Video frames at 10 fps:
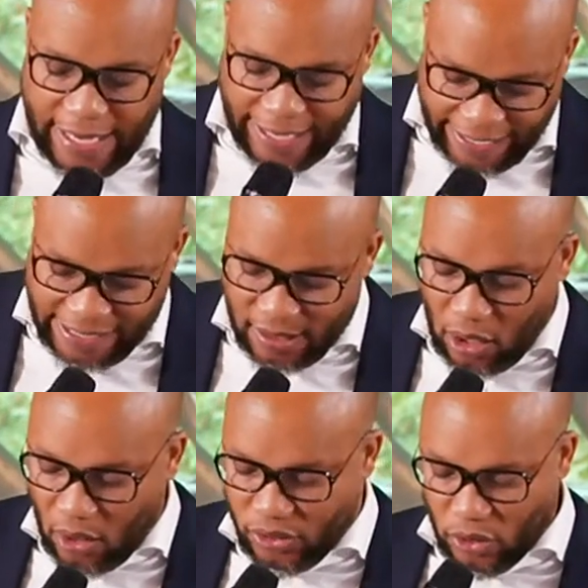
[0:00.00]
Hate
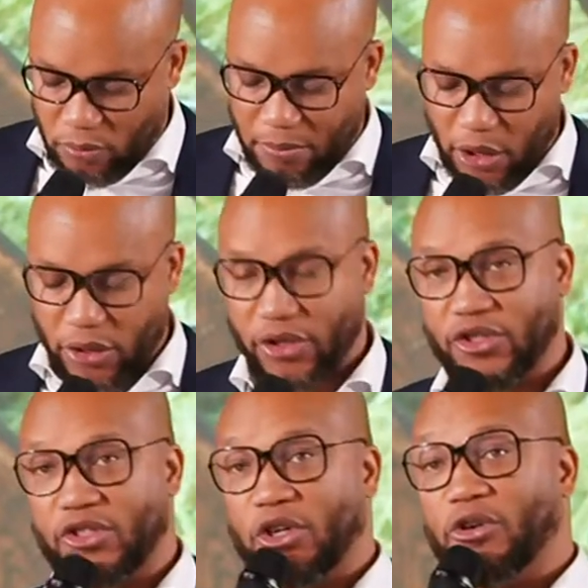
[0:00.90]
also
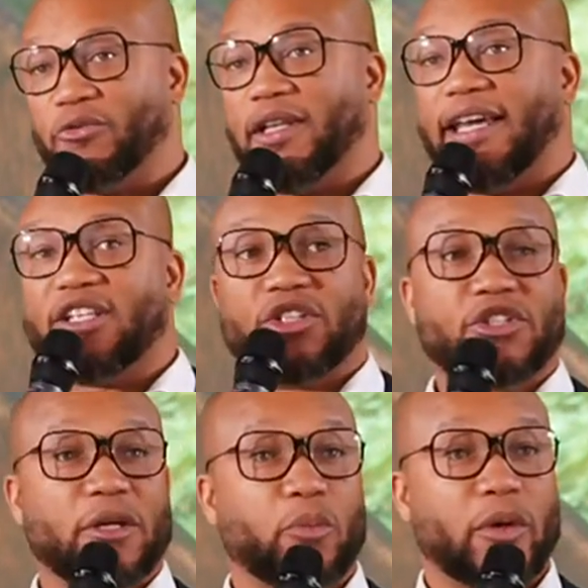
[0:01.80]
murders your
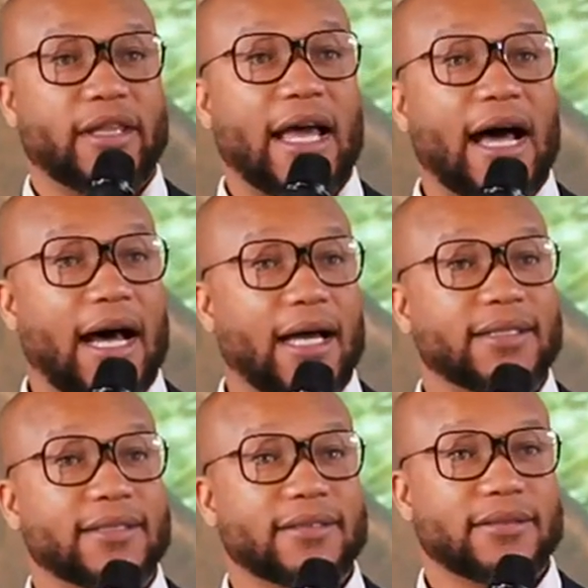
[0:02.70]
relationship with God.